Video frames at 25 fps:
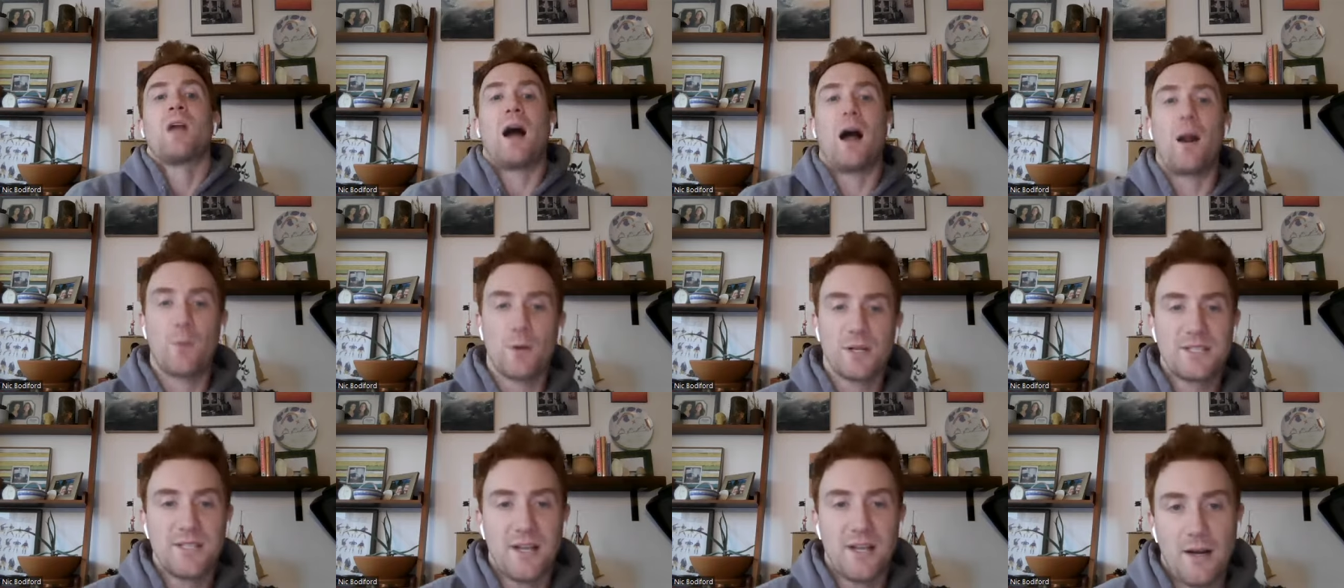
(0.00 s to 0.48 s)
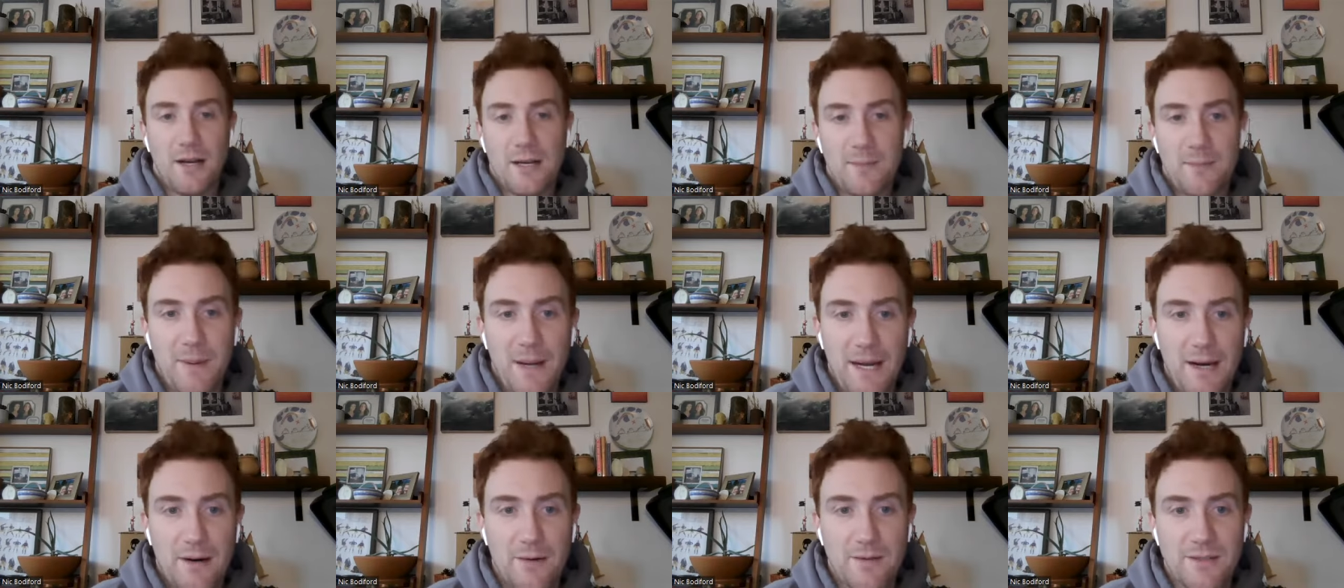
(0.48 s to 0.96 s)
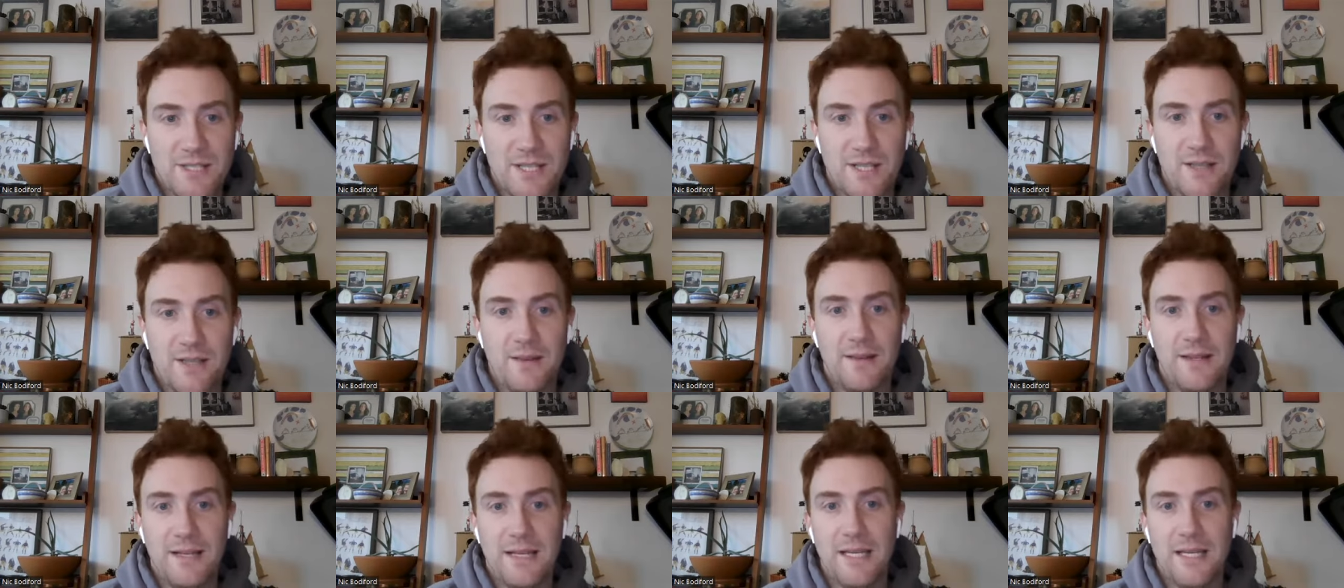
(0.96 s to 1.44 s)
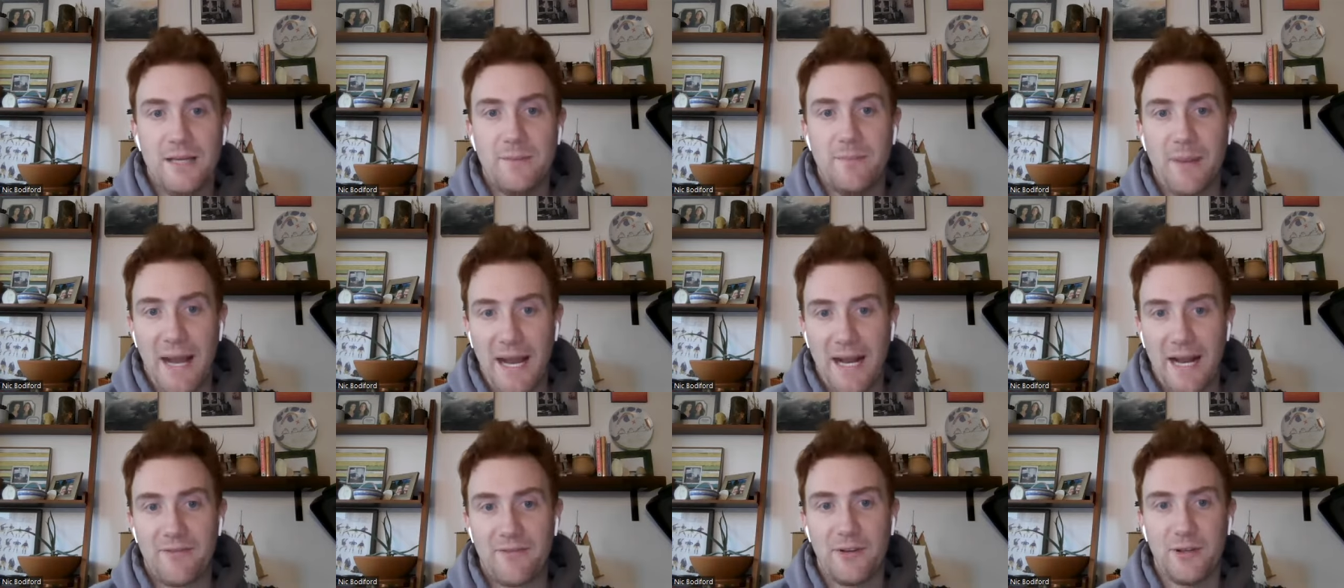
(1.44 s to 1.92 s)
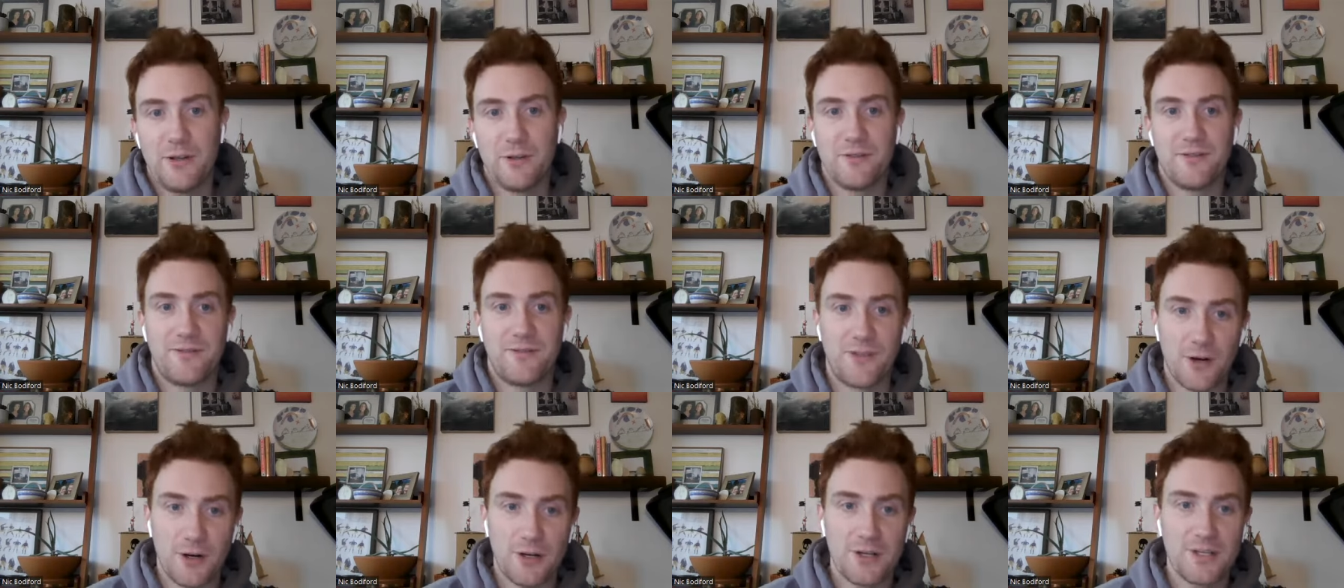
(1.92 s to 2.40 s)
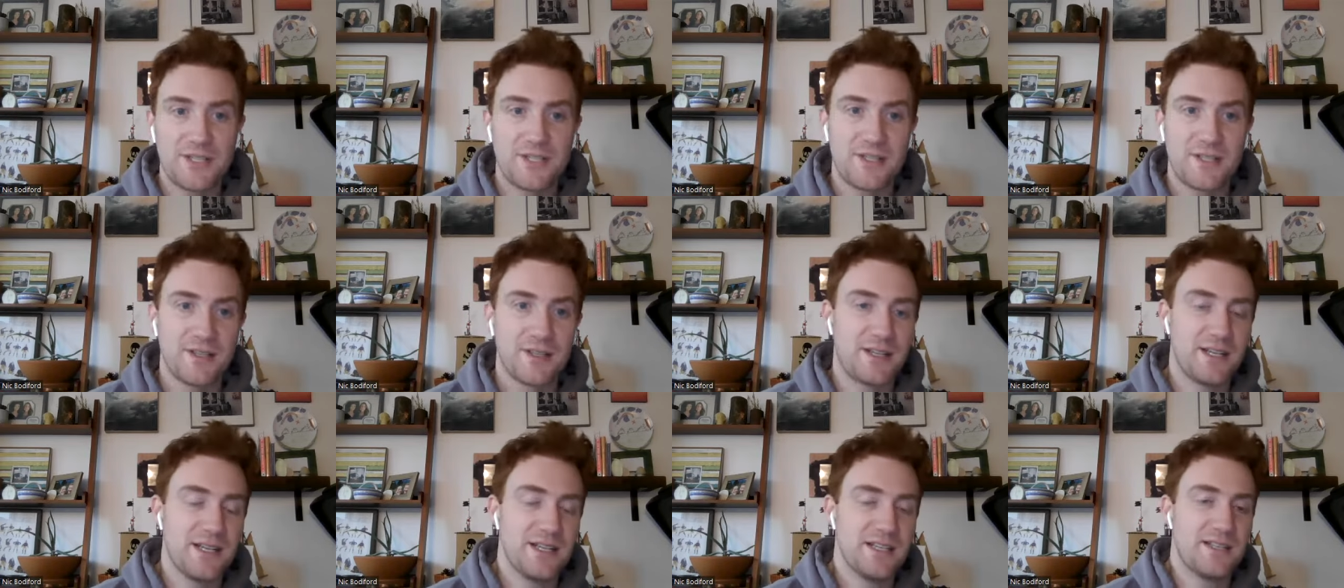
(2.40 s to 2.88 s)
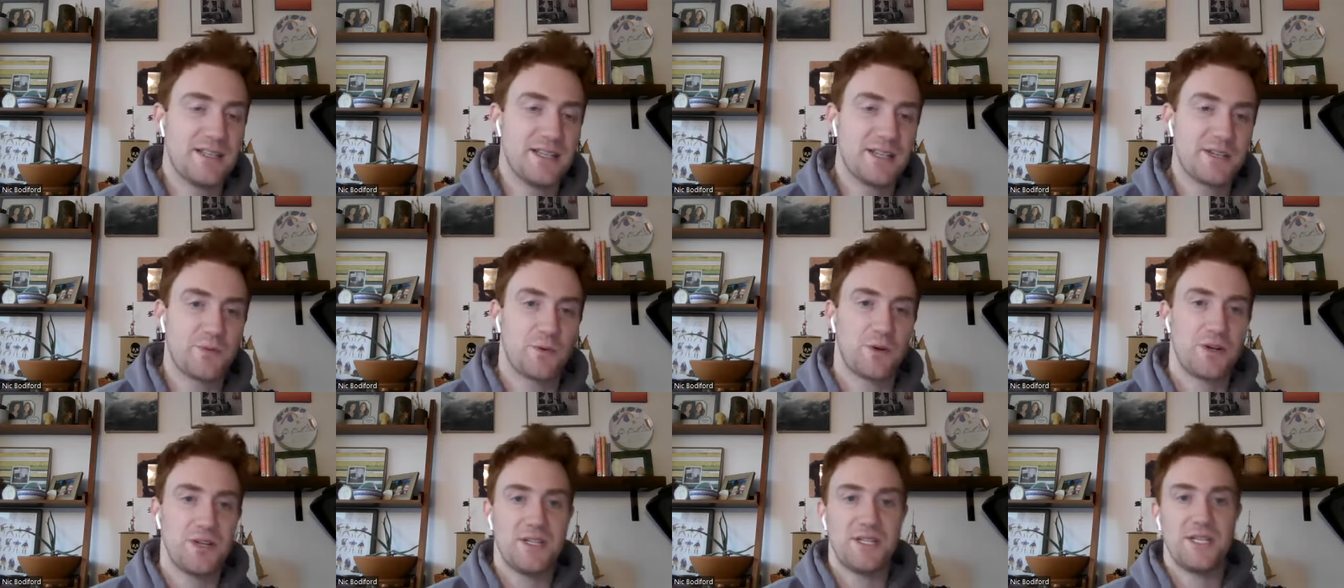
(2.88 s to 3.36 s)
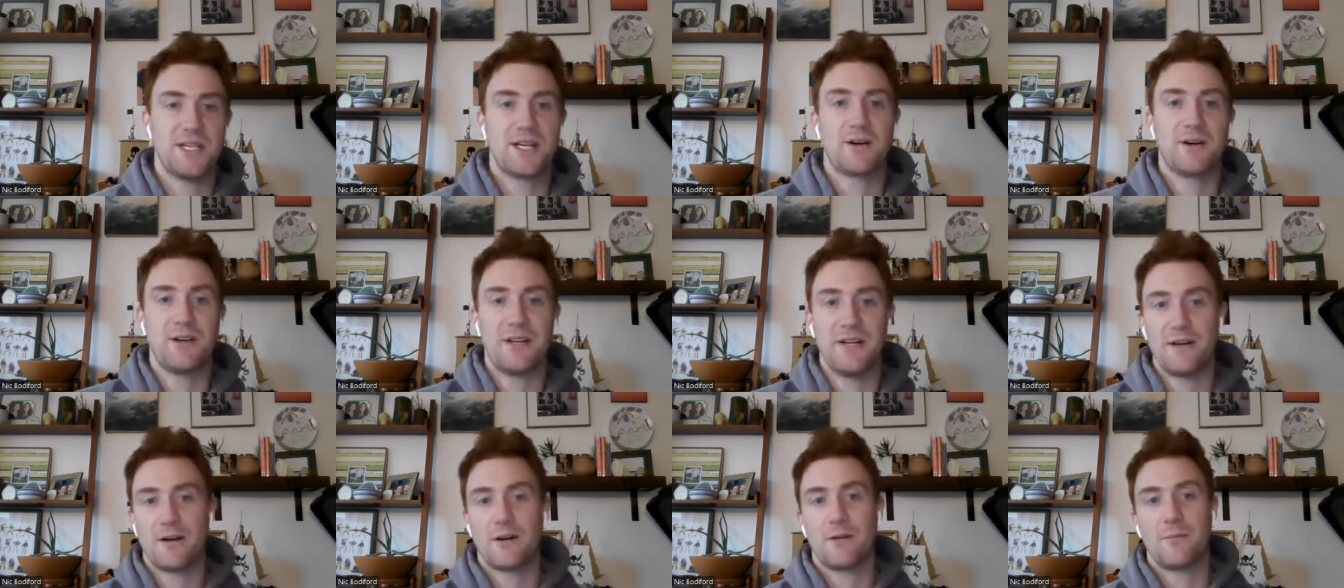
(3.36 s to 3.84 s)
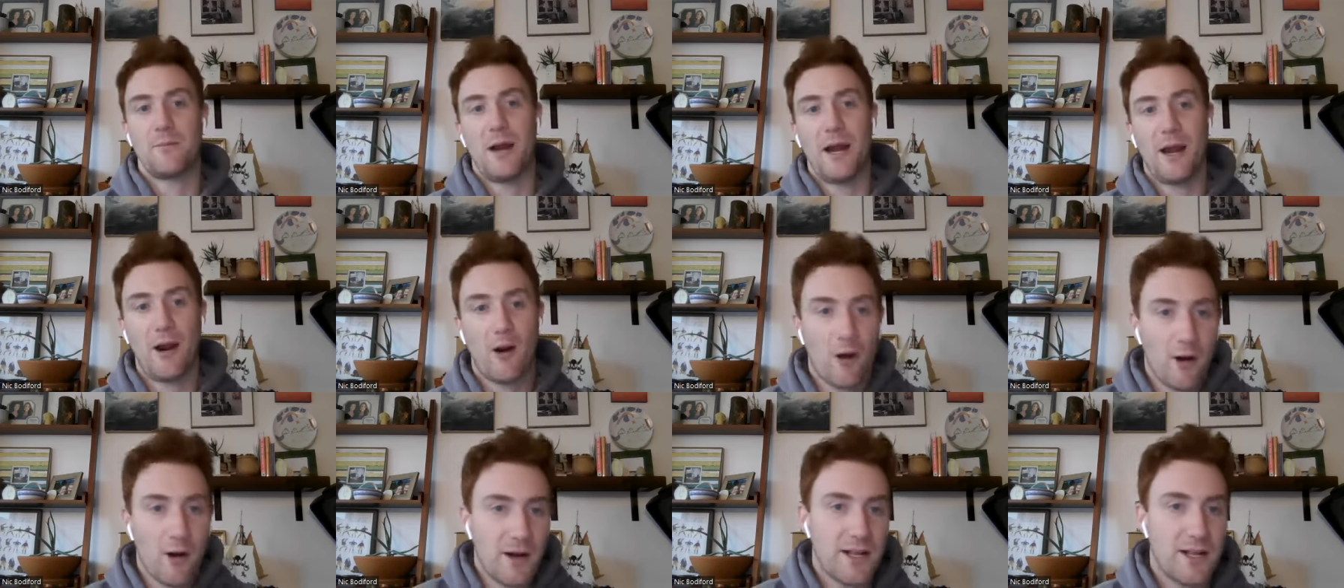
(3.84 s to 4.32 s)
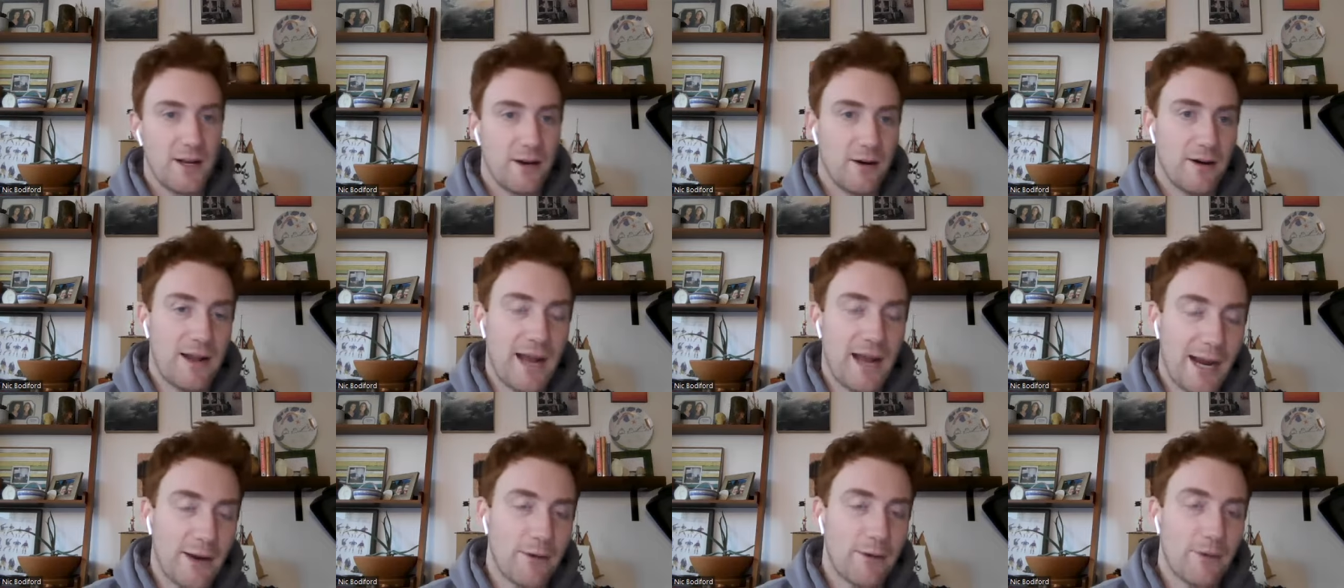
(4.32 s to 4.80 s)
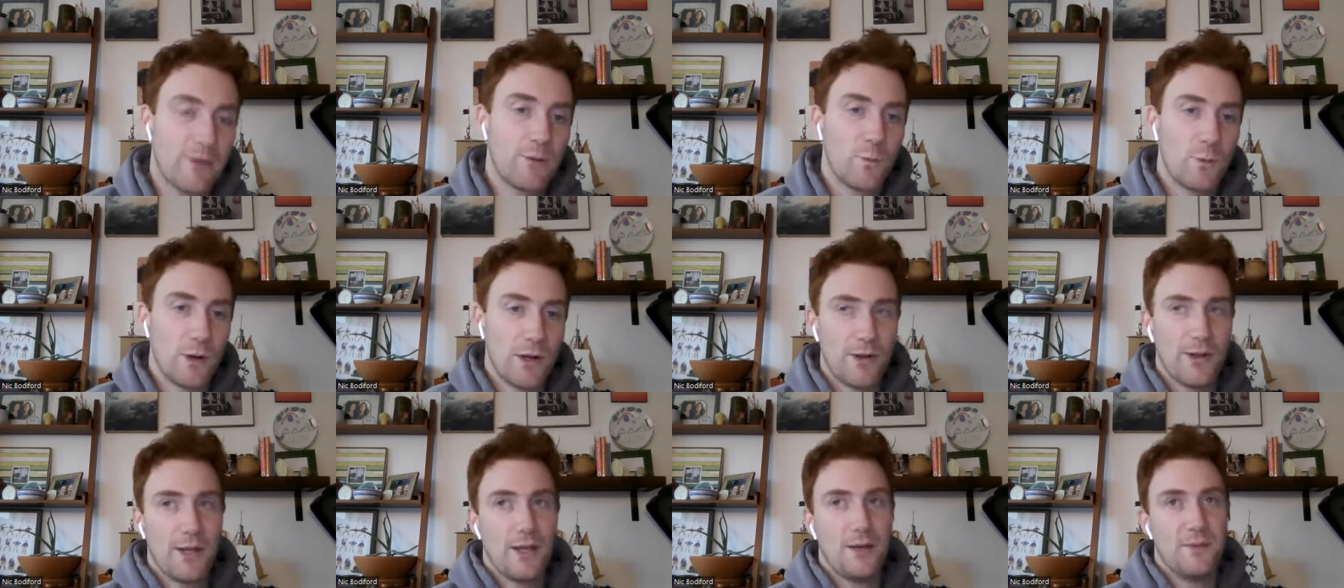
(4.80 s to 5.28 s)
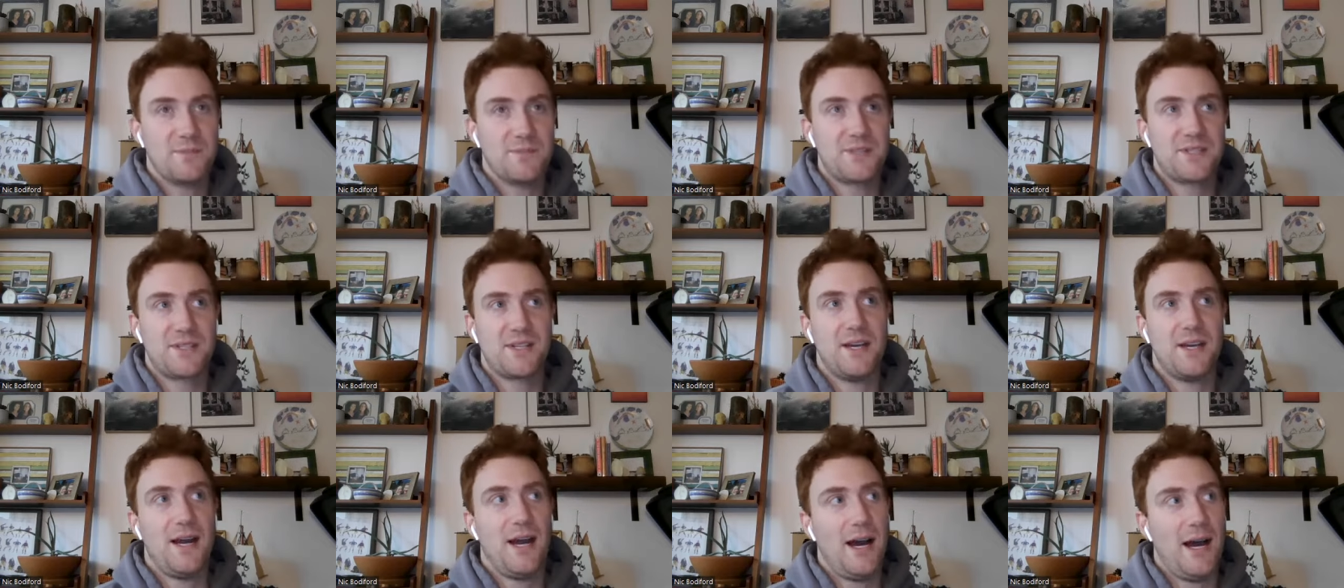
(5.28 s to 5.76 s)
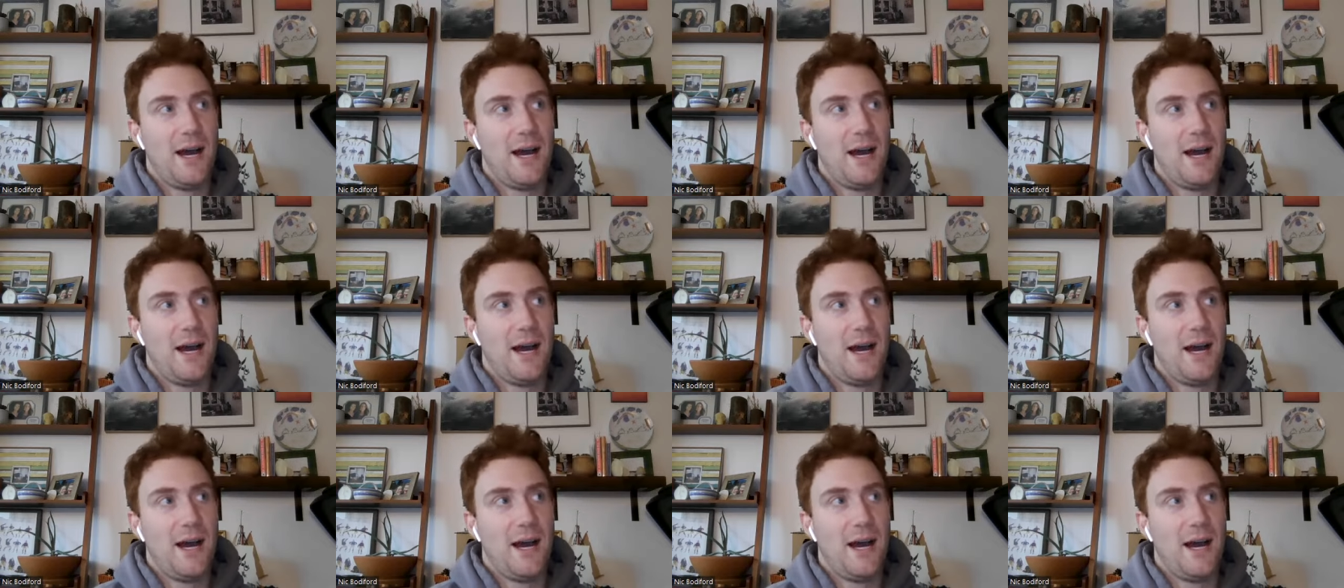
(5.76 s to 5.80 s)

I want to talk about the backfield first because this one is near and dear to my heart here. Kyren Williams.